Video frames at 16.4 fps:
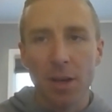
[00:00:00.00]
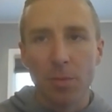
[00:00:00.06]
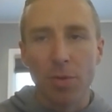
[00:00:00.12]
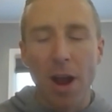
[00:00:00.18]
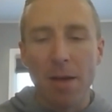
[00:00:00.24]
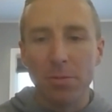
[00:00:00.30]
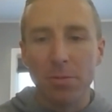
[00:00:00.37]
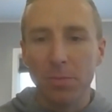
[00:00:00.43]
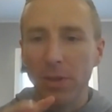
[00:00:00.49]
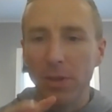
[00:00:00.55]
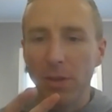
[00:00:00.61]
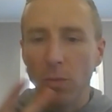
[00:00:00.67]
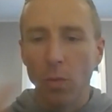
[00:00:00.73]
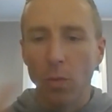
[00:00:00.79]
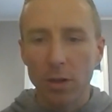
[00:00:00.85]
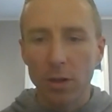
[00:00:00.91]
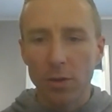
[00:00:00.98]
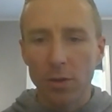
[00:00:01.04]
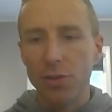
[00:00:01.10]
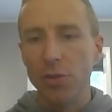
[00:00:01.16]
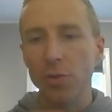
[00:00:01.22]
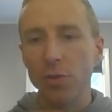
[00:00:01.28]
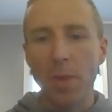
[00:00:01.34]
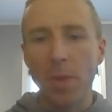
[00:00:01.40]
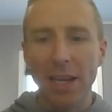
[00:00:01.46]
probably one or
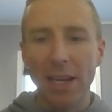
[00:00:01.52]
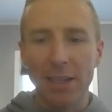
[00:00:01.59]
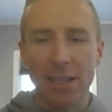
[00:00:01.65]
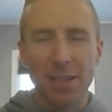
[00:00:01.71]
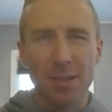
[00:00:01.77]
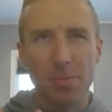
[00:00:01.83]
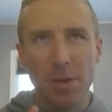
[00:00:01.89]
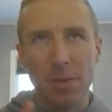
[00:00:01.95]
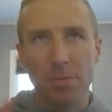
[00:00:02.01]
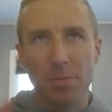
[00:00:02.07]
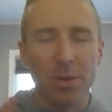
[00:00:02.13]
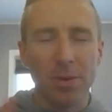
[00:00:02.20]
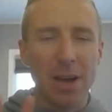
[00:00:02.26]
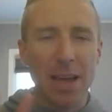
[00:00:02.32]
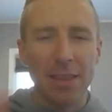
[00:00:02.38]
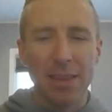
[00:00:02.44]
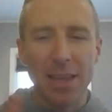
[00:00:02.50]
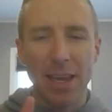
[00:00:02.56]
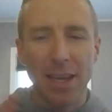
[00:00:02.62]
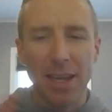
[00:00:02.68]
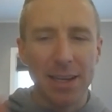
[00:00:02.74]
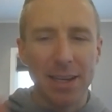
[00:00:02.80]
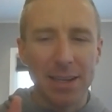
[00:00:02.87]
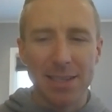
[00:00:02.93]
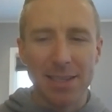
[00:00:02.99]
two maintenance people, I
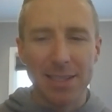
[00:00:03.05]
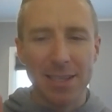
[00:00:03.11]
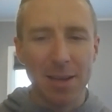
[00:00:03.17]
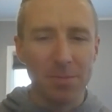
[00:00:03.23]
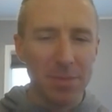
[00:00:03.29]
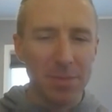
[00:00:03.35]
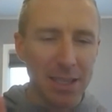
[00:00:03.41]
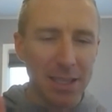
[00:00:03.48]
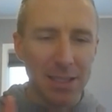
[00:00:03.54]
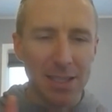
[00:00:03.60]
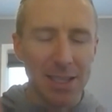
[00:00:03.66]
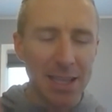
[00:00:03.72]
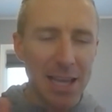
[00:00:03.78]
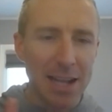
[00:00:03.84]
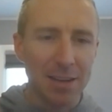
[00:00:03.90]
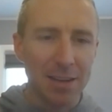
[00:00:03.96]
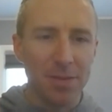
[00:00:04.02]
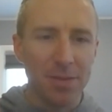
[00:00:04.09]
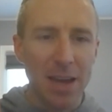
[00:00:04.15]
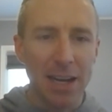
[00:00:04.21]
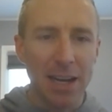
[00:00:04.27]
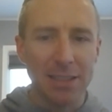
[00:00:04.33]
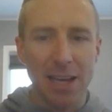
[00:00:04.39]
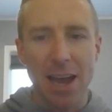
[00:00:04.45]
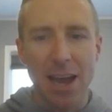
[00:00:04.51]
think, something to that
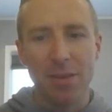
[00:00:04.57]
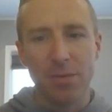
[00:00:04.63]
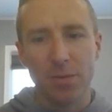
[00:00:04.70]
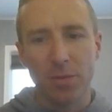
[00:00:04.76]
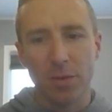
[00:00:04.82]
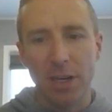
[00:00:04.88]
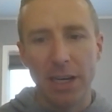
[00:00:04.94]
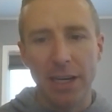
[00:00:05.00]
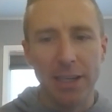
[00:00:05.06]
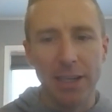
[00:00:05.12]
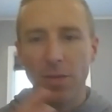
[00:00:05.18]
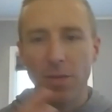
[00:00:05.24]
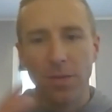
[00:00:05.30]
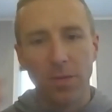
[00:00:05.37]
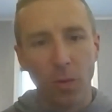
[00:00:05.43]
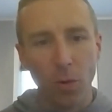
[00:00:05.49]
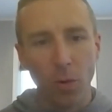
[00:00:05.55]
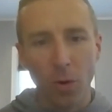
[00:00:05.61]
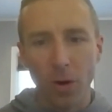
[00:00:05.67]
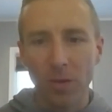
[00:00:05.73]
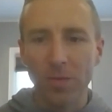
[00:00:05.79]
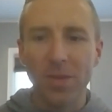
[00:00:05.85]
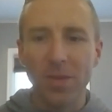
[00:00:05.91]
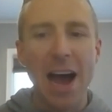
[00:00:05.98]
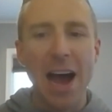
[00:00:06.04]
effect, every
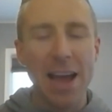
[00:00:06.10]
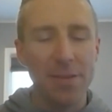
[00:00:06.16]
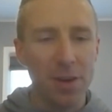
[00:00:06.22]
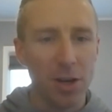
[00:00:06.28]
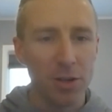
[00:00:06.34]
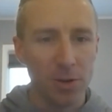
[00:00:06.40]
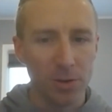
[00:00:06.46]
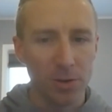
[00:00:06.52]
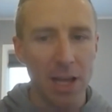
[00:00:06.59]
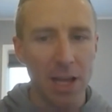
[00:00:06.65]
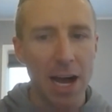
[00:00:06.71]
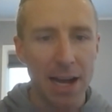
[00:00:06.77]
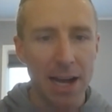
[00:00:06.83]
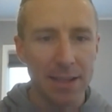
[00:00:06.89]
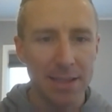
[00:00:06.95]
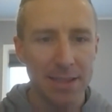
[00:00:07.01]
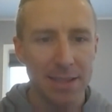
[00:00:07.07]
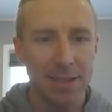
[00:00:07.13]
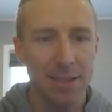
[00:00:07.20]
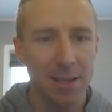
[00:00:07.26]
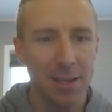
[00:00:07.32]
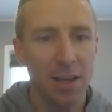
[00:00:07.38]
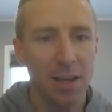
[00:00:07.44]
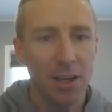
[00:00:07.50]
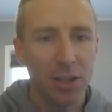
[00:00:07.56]
four or 500
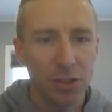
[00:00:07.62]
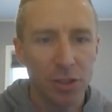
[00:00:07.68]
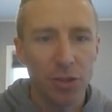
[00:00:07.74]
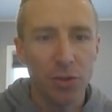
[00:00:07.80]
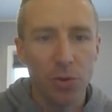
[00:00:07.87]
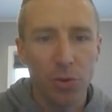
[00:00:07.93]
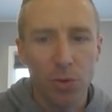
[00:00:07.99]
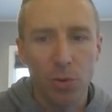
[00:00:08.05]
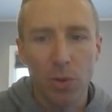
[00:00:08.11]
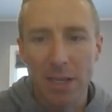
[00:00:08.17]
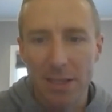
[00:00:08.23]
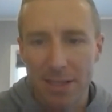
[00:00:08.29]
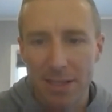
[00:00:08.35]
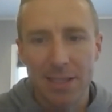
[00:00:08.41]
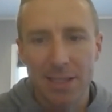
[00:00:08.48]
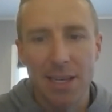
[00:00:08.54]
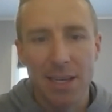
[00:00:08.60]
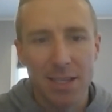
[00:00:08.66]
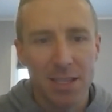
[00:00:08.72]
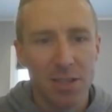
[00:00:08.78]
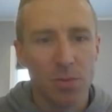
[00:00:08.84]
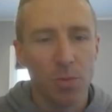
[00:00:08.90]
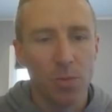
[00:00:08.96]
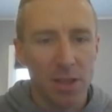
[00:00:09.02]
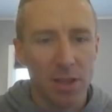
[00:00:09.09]
lots to
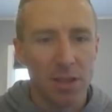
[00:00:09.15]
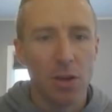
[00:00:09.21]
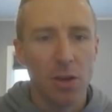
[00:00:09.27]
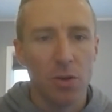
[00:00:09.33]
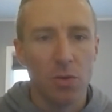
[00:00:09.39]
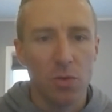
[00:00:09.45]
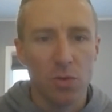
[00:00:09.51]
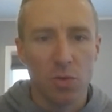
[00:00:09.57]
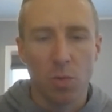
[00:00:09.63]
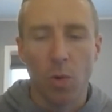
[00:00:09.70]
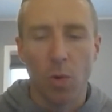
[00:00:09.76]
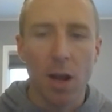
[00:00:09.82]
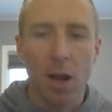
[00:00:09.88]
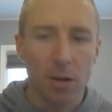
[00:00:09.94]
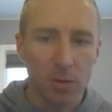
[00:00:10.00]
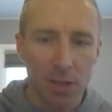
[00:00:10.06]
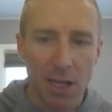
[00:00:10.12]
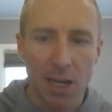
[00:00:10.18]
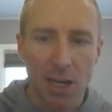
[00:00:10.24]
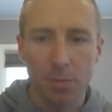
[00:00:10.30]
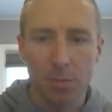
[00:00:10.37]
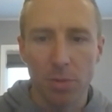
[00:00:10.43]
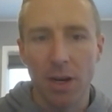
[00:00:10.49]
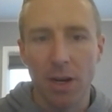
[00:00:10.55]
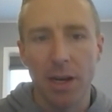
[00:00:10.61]
assist with those water
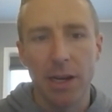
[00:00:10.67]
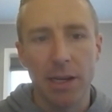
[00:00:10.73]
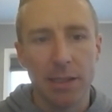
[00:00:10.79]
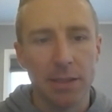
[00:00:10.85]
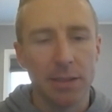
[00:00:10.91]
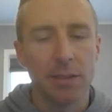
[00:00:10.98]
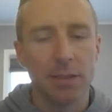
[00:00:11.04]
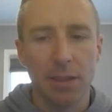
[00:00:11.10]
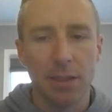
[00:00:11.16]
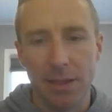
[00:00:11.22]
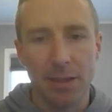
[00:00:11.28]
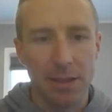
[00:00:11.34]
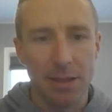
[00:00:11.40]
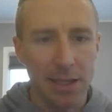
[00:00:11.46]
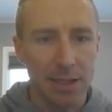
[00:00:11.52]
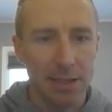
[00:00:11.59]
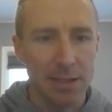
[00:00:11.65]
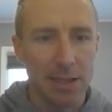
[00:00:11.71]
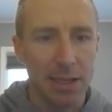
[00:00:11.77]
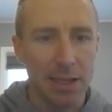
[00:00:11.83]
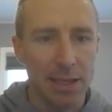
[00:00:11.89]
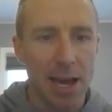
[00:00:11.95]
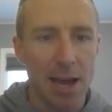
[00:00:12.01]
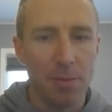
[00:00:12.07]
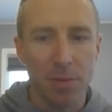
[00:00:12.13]
line breaks and things
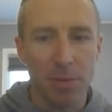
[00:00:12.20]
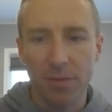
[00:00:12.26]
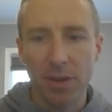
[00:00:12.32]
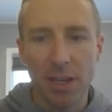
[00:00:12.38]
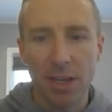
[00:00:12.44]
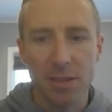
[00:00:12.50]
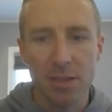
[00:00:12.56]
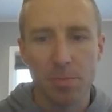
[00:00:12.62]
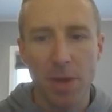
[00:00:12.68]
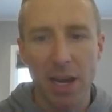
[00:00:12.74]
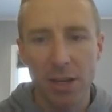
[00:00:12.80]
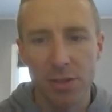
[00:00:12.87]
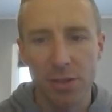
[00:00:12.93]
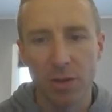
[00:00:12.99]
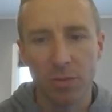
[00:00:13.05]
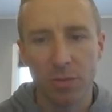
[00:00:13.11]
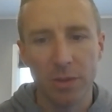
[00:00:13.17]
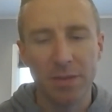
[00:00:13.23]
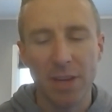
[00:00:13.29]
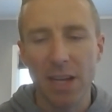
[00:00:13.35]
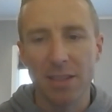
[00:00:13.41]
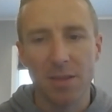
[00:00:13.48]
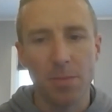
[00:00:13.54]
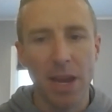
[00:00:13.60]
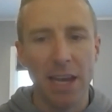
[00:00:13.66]
like that. But if it gets major, we've
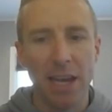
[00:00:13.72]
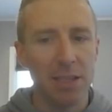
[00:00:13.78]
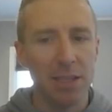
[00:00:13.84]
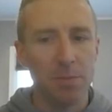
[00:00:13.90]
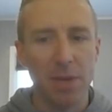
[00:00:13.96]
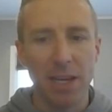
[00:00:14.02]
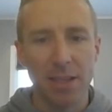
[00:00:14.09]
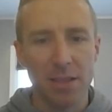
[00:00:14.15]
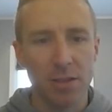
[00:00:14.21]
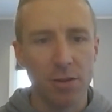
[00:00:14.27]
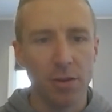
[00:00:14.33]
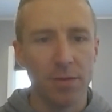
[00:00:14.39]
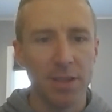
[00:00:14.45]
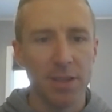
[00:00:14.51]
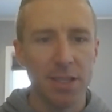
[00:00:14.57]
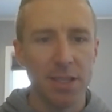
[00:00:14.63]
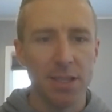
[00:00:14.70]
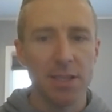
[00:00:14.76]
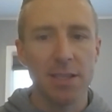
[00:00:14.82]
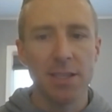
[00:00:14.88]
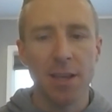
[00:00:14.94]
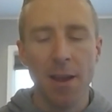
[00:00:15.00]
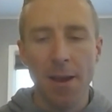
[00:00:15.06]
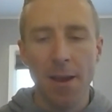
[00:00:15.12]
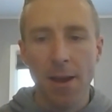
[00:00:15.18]
got some handyman services.